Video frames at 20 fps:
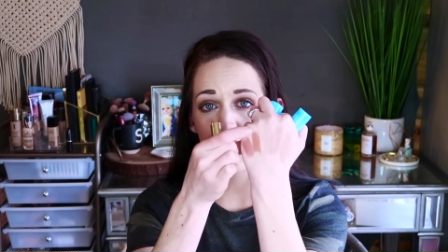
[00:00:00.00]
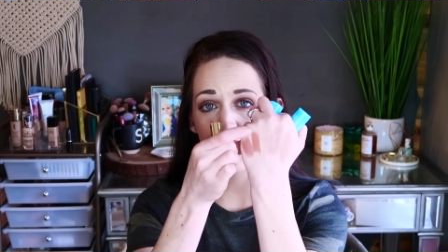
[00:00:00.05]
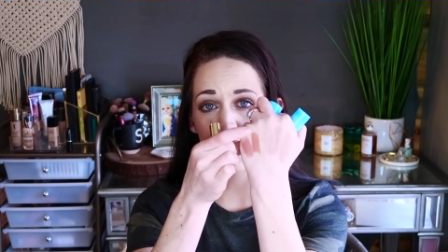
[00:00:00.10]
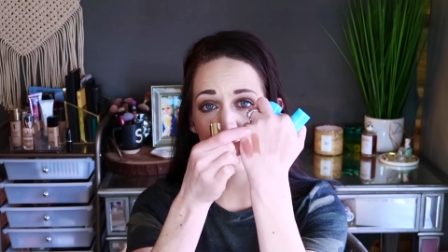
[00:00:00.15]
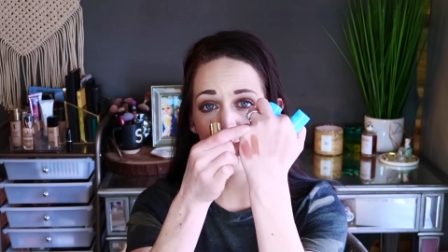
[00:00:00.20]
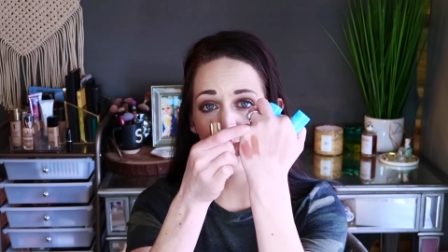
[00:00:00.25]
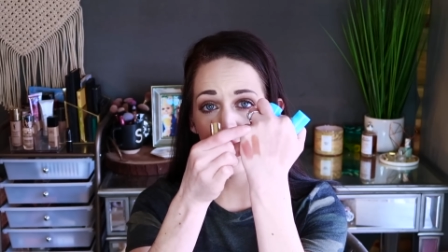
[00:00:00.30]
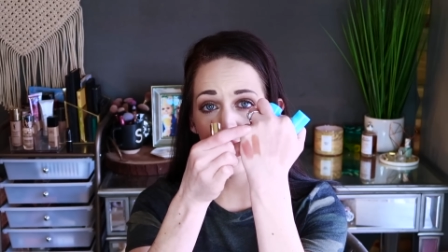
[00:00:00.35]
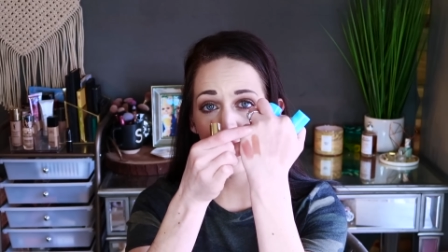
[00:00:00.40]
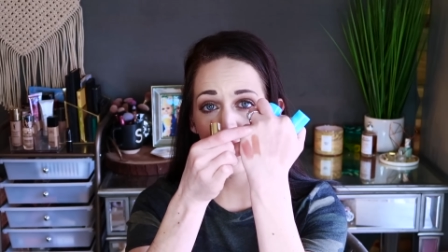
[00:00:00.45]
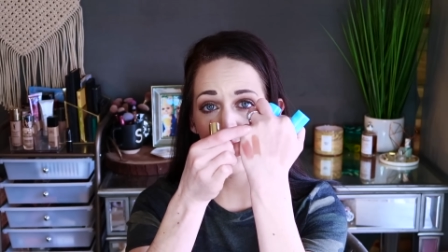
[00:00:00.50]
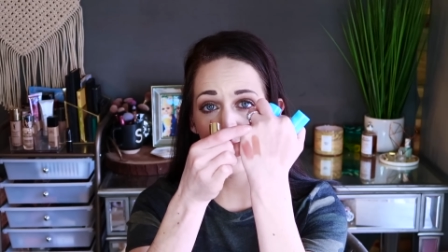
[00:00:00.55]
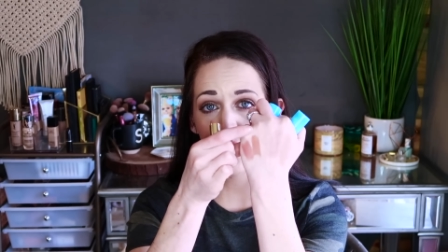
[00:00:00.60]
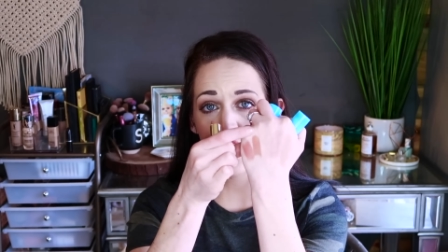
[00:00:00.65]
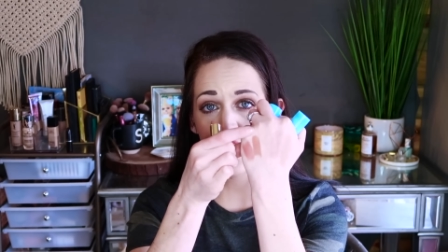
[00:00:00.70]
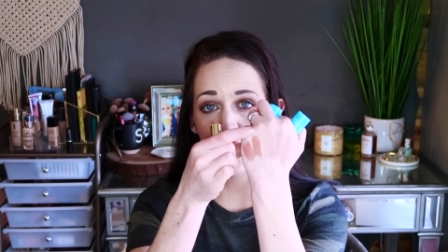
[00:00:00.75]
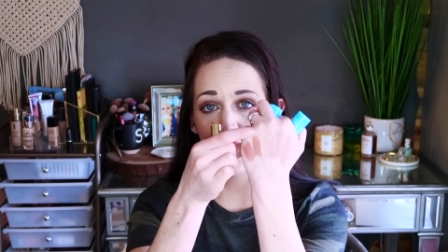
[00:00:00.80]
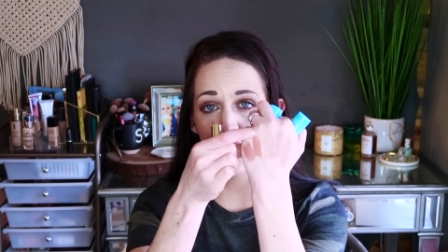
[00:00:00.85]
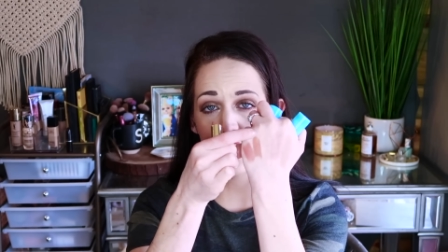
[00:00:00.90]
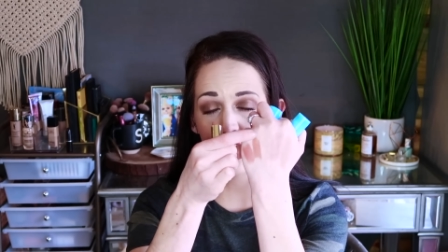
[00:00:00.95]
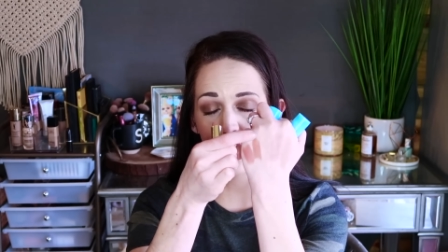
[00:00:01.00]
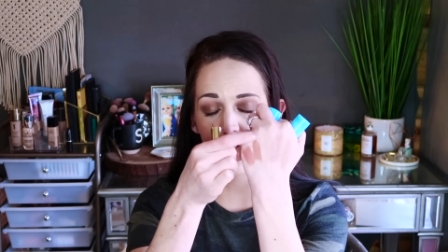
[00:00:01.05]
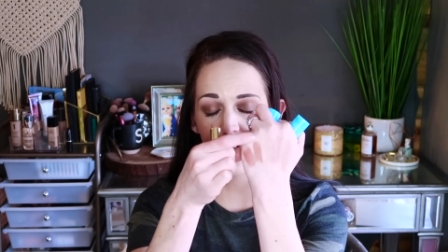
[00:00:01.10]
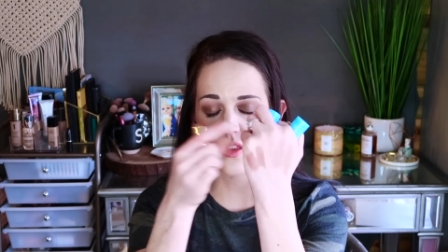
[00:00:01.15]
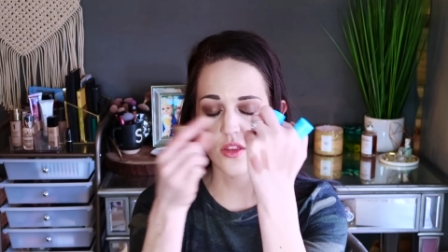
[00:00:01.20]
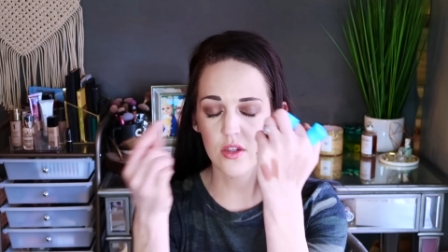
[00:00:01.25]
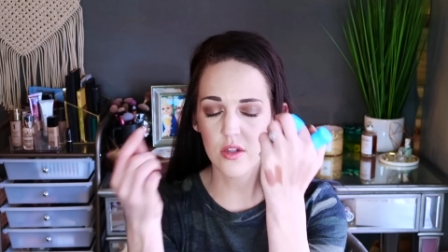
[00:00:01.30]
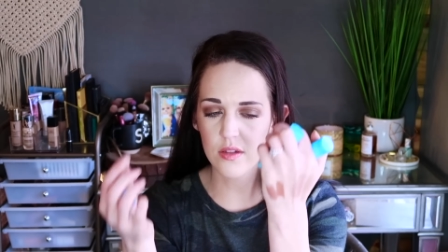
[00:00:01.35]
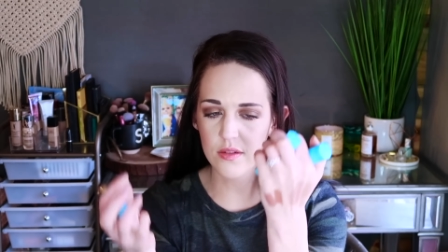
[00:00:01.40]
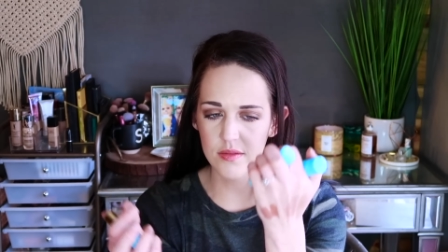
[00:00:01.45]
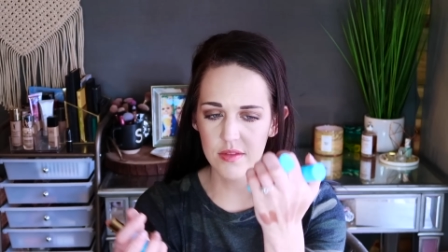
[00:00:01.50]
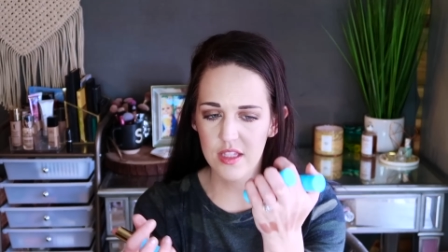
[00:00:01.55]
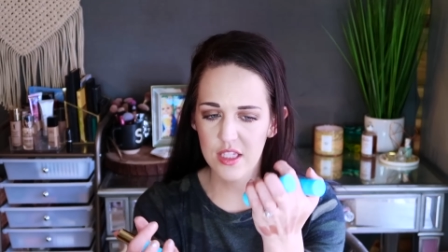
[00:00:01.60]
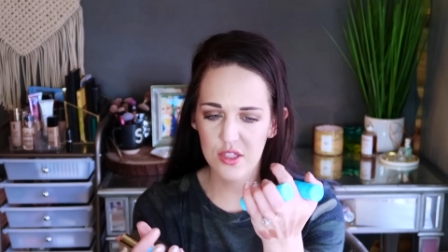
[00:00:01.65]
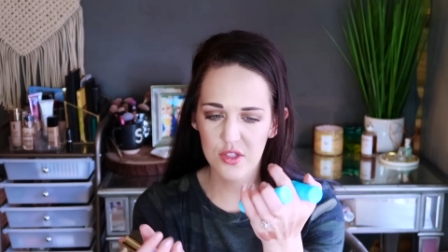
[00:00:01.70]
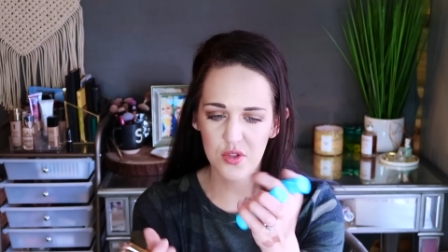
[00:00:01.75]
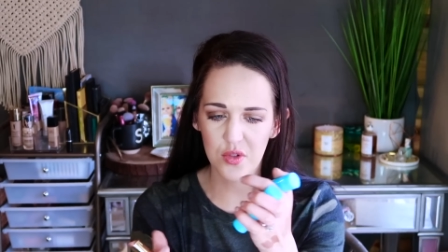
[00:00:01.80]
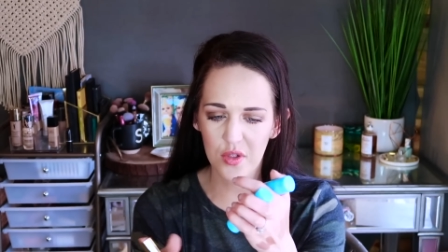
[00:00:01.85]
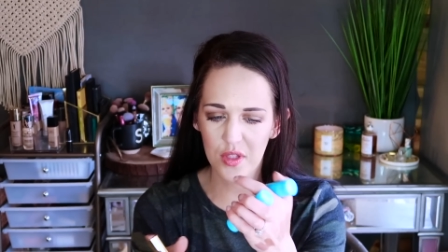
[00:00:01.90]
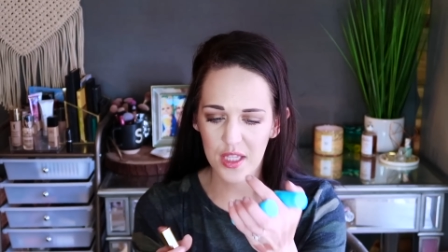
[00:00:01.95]
This one right here,
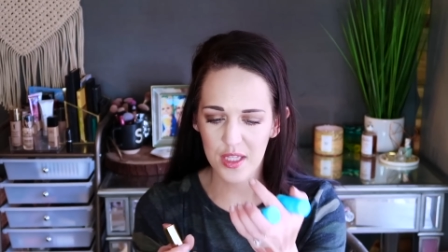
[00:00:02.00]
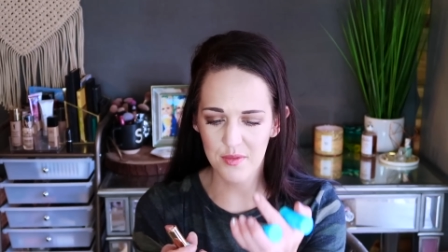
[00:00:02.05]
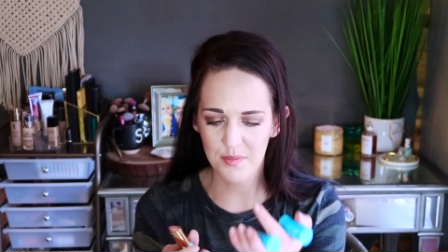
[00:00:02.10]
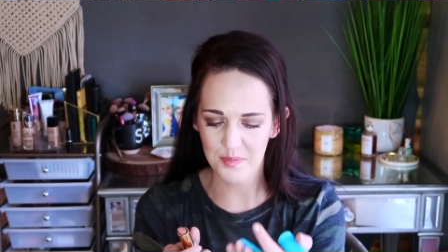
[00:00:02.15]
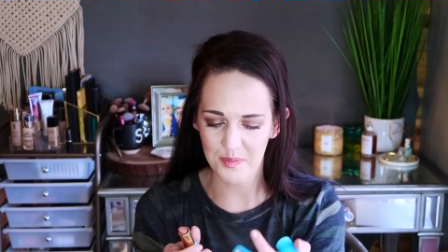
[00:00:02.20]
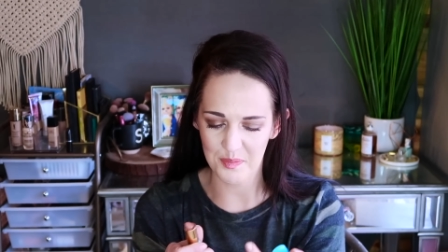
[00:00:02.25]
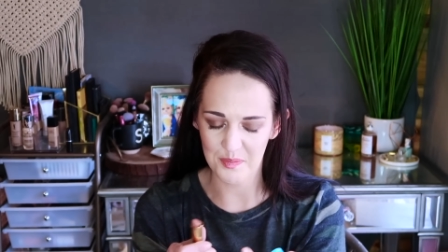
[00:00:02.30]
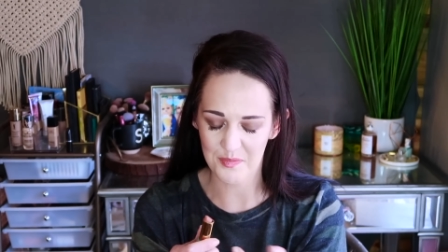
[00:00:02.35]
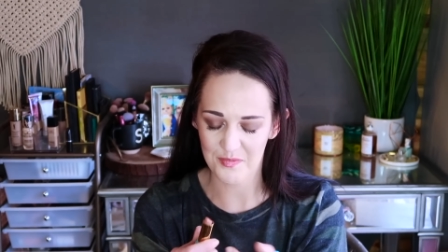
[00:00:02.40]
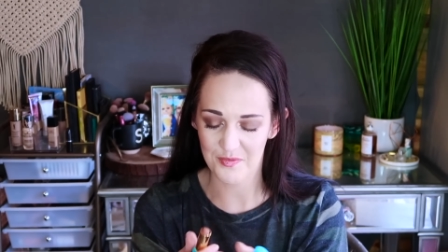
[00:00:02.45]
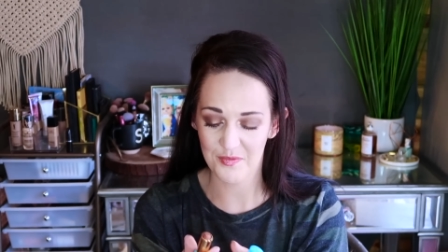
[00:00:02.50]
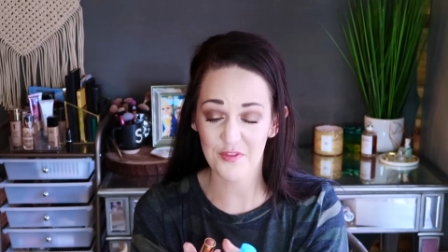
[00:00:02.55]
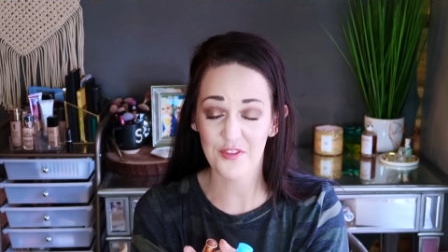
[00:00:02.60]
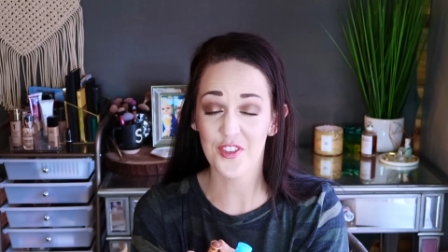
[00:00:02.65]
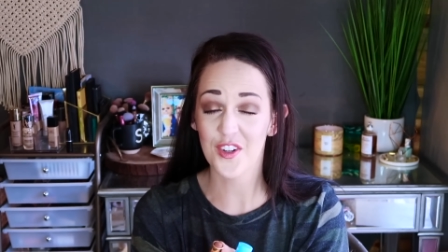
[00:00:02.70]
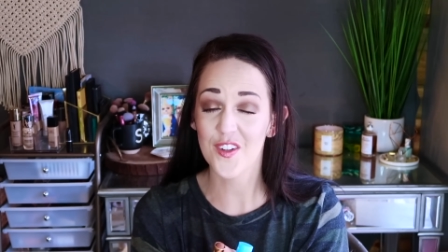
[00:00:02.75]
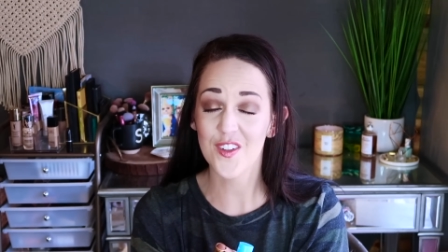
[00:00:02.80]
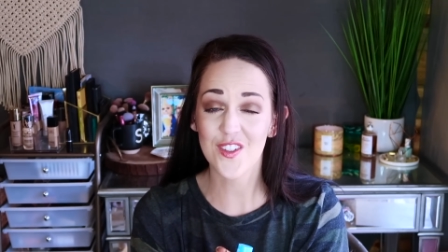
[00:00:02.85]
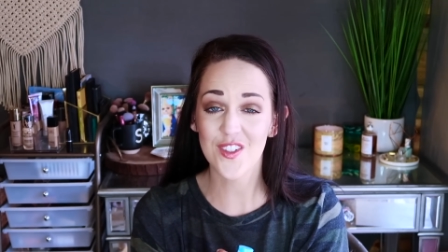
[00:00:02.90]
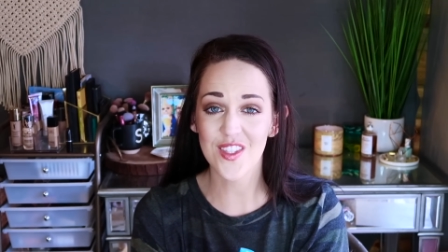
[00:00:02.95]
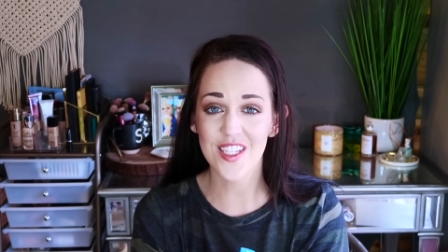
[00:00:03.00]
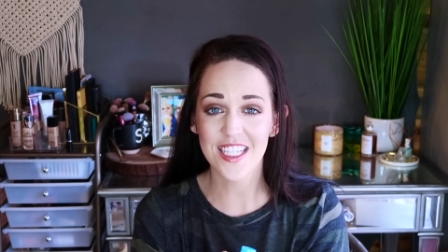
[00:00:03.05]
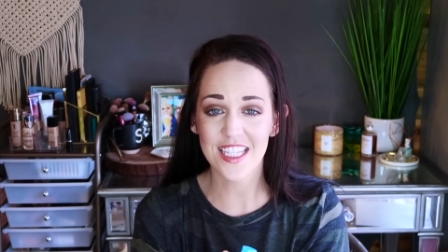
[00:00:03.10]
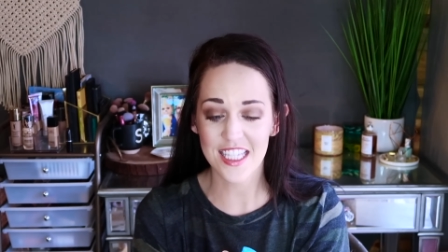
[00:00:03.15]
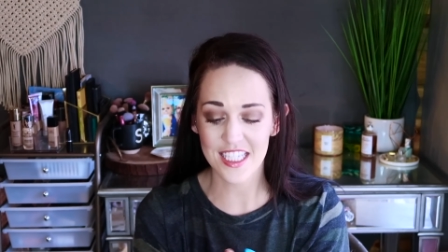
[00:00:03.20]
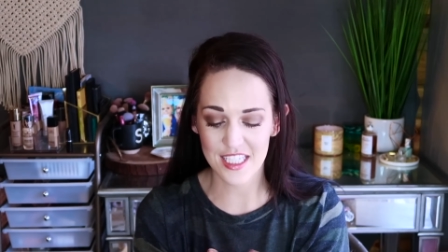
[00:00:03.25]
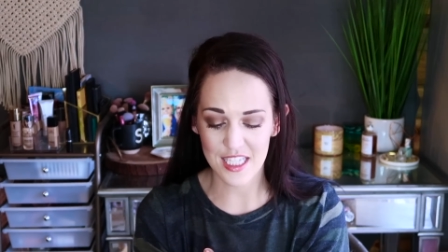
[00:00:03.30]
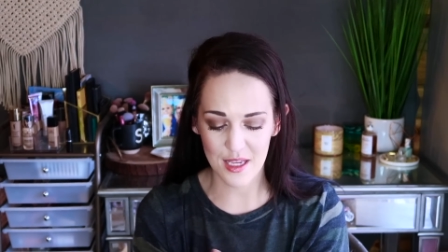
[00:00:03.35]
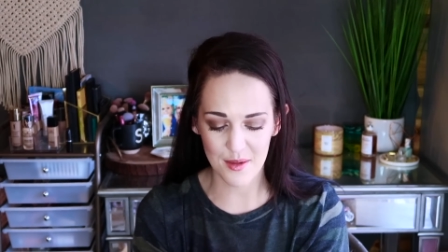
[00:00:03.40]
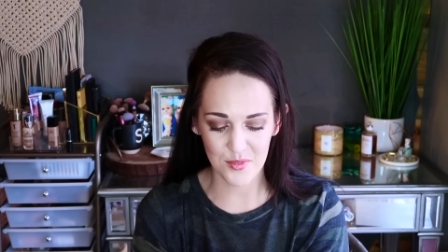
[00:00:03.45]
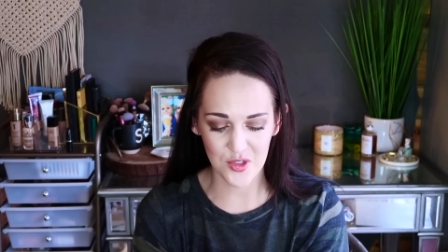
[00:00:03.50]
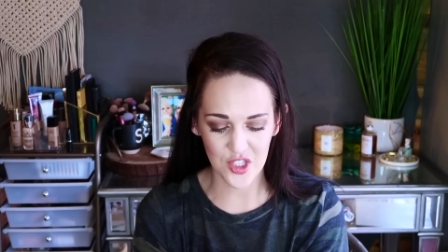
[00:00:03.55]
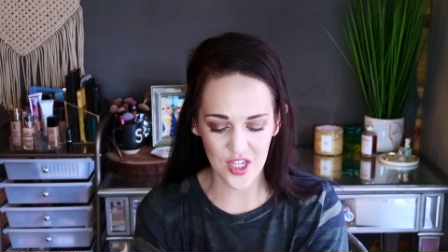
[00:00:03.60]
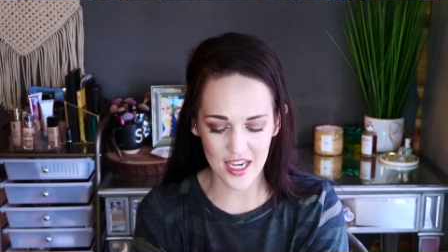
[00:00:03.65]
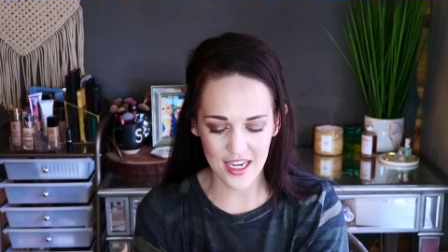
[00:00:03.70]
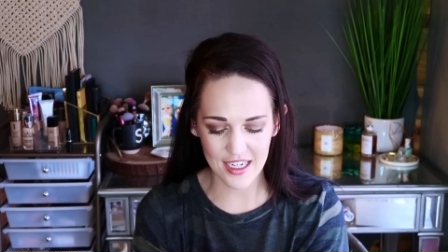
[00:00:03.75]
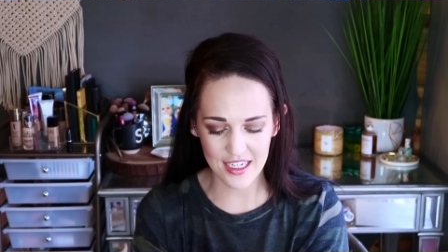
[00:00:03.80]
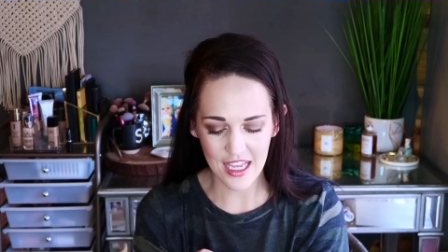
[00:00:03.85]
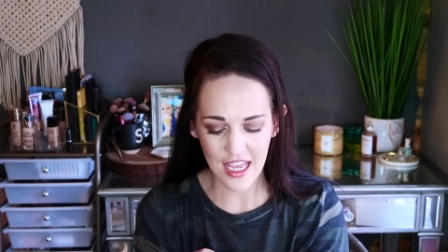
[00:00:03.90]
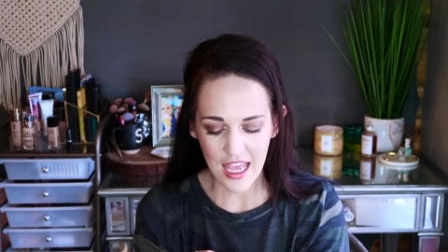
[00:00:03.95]
these two are like virtually the same
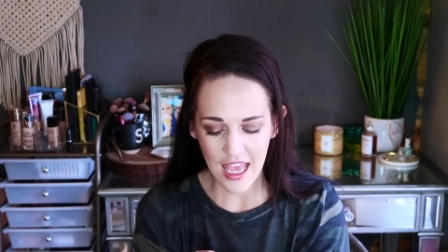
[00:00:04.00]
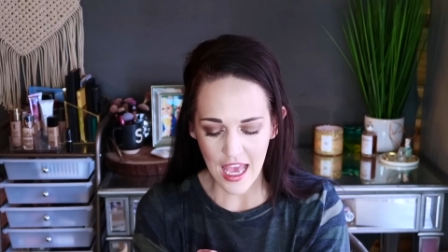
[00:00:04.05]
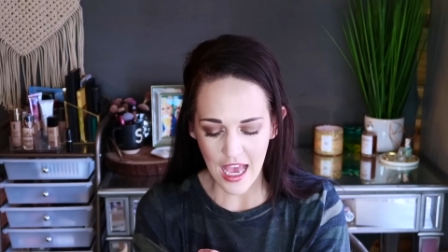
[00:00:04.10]
shade.